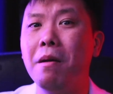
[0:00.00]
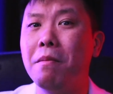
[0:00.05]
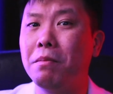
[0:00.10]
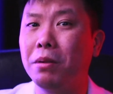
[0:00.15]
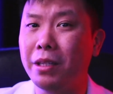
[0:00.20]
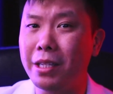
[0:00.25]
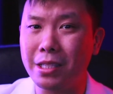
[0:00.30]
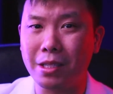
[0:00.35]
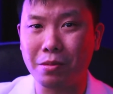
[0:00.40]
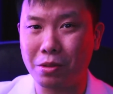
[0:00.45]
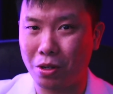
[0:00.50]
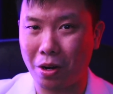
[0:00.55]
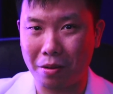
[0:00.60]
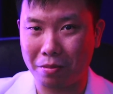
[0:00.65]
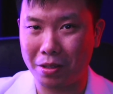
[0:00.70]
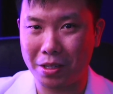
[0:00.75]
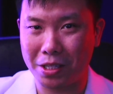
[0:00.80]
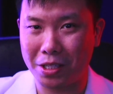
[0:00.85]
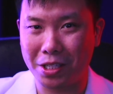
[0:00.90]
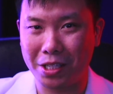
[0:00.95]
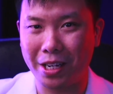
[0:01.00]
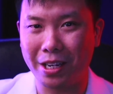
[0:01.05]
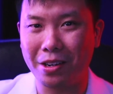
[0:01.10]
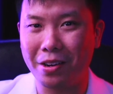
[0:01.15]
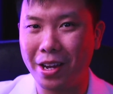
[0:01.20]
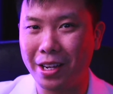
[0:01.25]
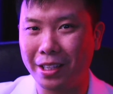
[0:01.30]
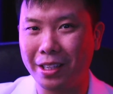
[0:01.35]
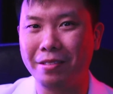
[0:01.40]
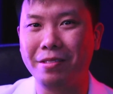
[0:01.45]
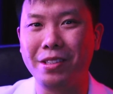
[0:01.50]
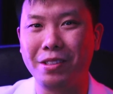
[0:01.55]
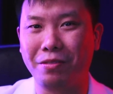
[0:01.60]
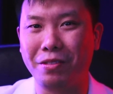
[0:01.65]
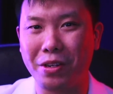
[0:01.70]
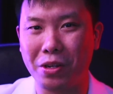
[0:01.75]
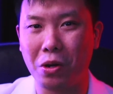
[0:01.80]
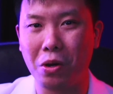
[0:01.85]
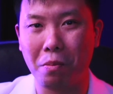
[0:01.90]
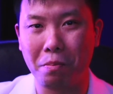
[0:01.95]
please subscribe to this channel and give this
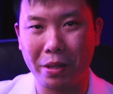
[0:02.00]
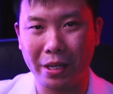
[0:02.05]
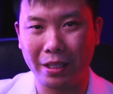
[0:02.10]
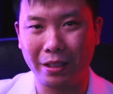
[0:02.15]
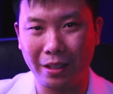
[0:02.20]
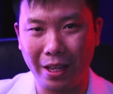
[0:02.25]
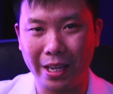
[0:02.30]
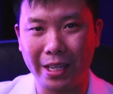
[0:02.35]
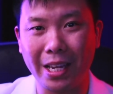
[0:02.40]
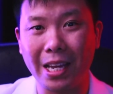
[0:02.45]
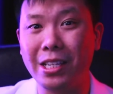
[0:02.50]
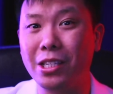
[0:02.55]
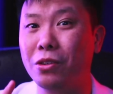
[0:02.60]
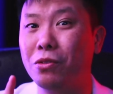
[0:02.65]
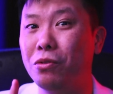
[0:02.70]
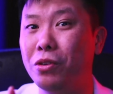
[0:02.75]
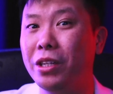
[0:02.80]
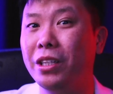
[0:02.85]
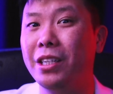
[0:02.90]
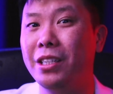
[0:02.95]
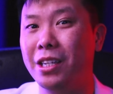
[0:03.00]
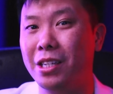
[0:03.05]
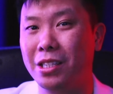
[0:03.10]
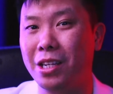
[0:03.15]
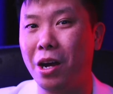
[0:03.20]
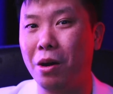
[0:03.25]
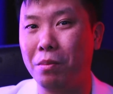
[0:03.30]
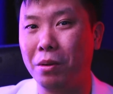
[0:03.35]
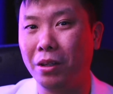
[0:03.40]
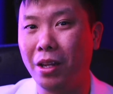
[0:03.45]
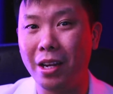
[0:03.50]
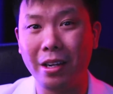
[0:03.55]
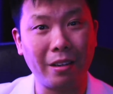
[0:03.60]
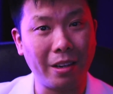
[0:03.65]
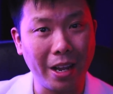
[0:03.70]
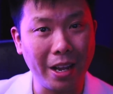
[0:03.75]
video a big like, as it really does help a lot,